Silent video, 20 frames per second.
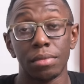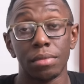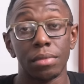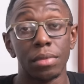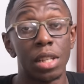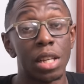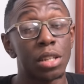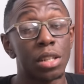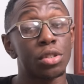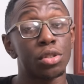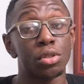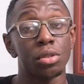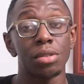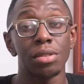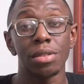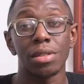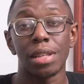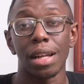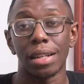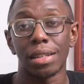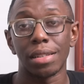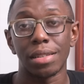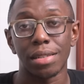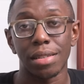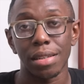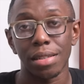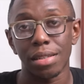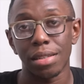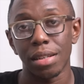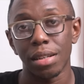This shows that the
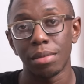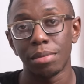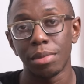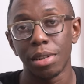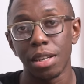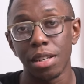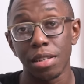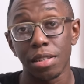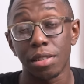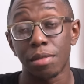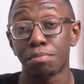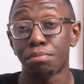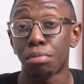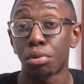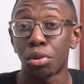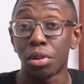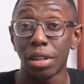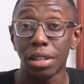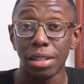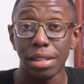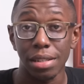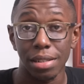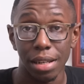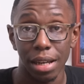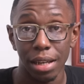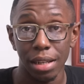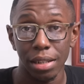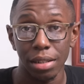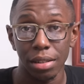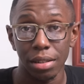system is poorly
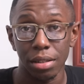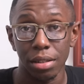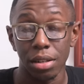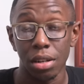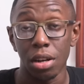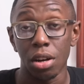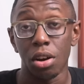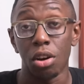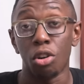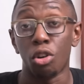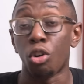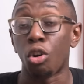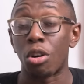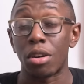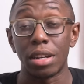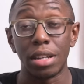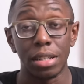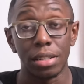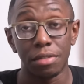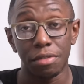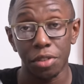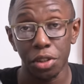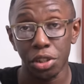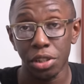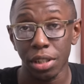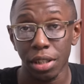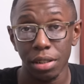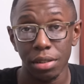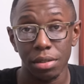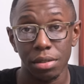designed, or
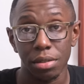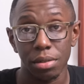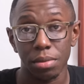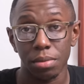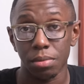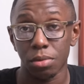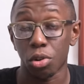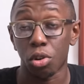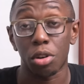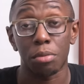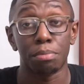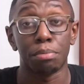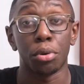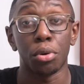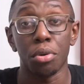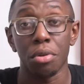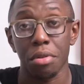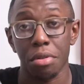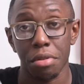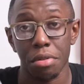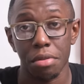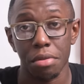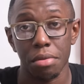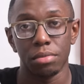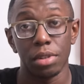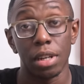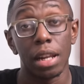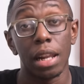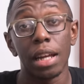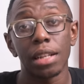inefficient, or both.
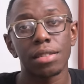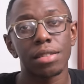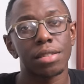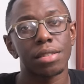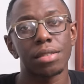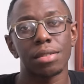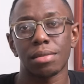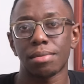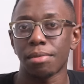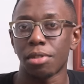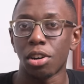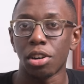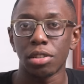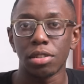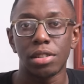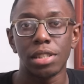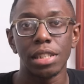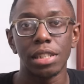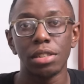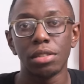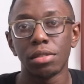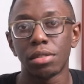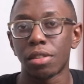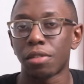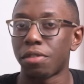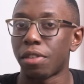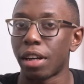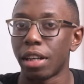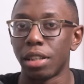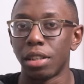Let's continue to
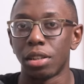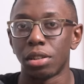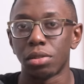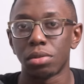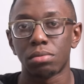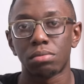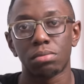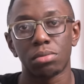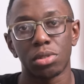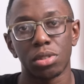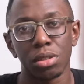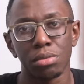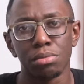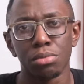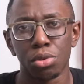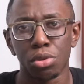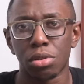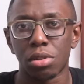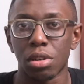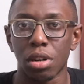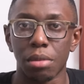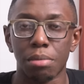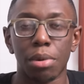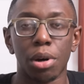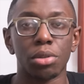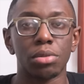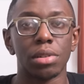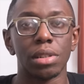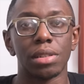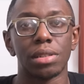find out some more
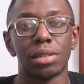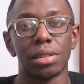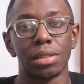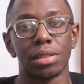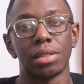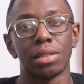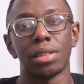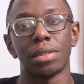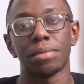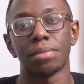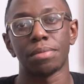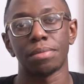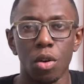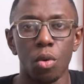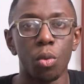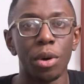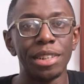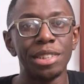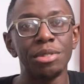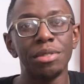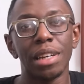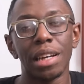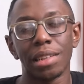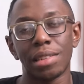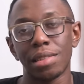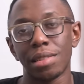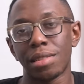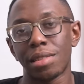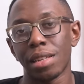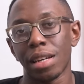about this system. When you get
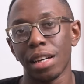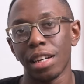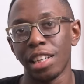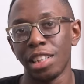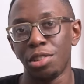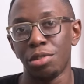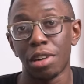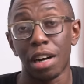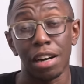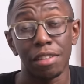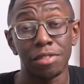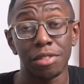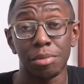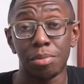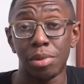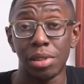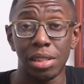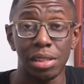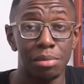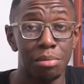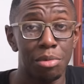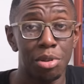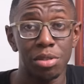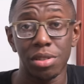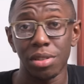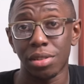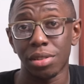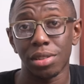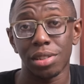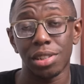inside, you have to play
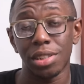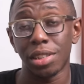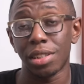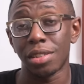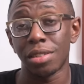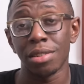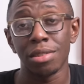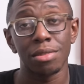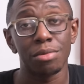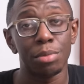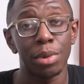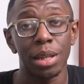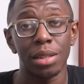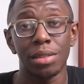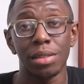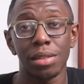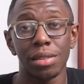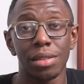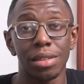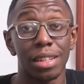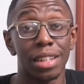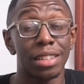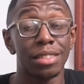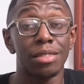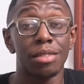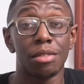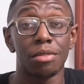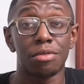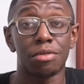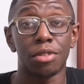musical chairs waiting to get
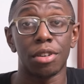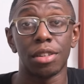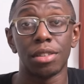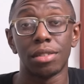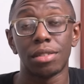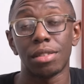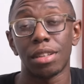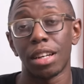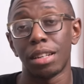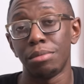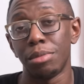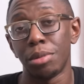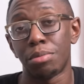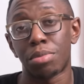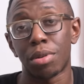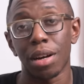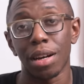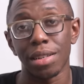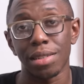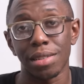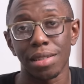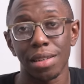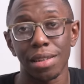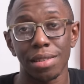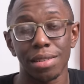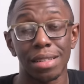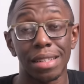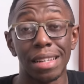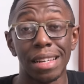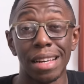to the front and be
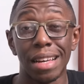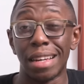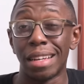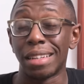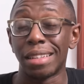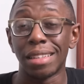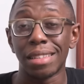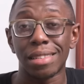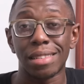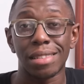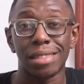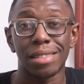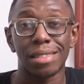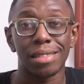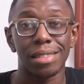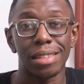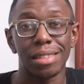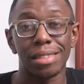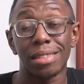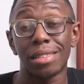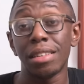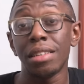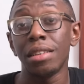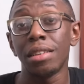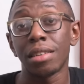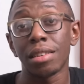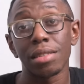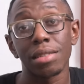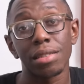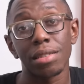processed. This is
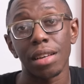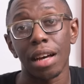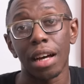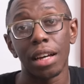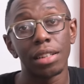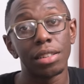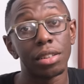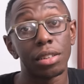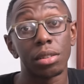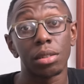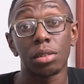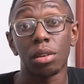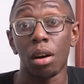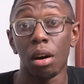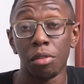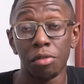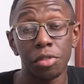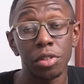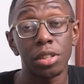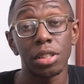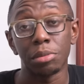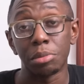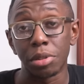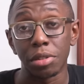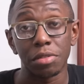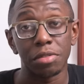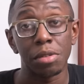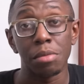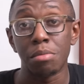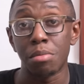tedious and uncomfortable
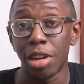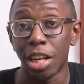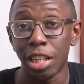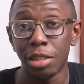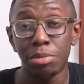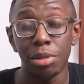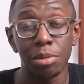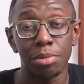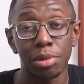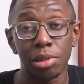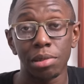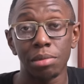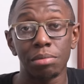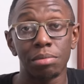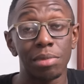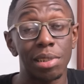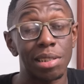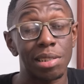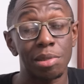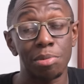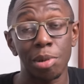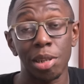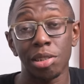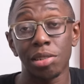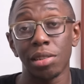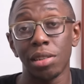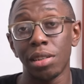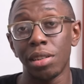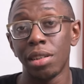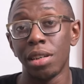for many people,
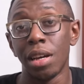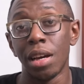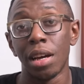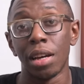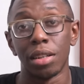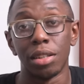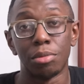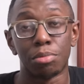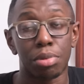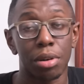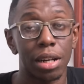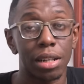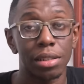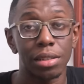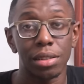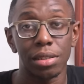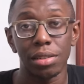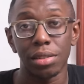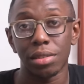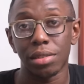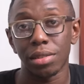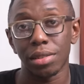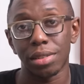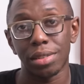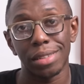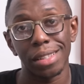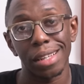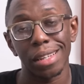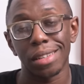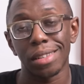especially the pregnant,
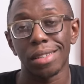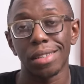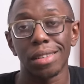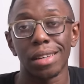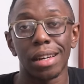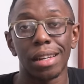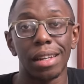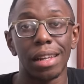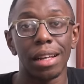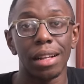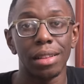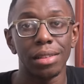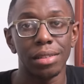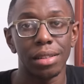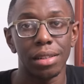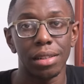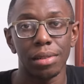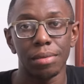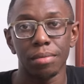sick, and elderly.